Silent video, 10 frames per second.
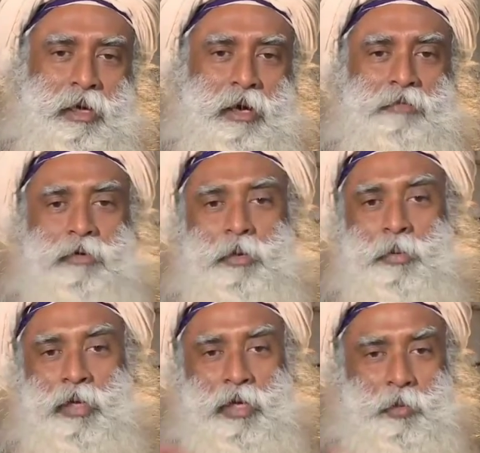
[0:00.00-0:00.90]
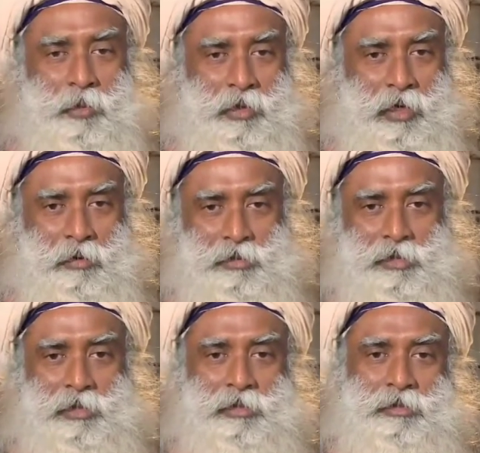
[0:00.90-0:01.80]
How far we get within
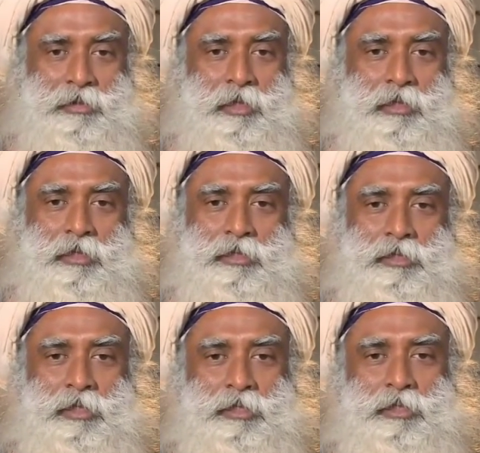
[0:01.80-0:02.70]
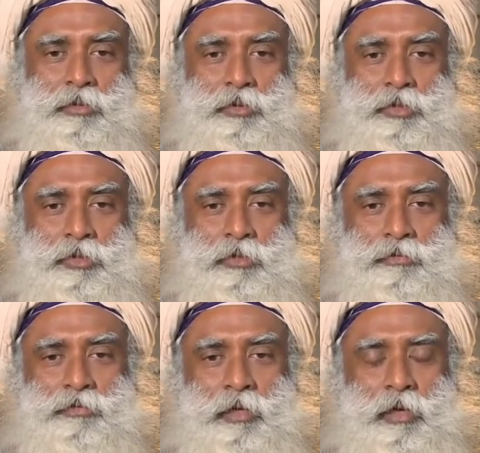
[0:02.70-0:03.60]
ourselves is just a question
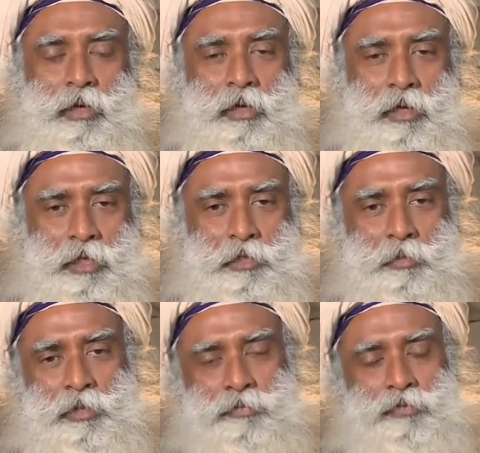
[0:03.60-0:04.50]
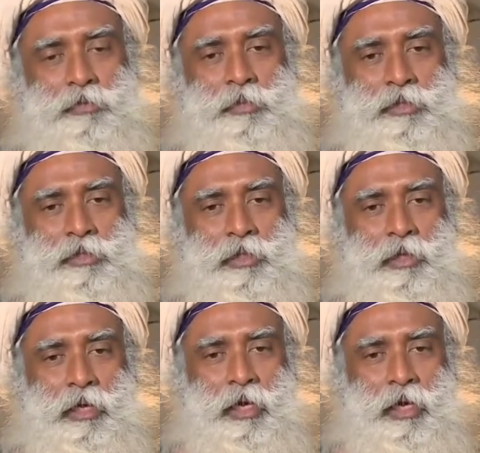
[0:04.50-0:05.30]
of arrangement of geometry,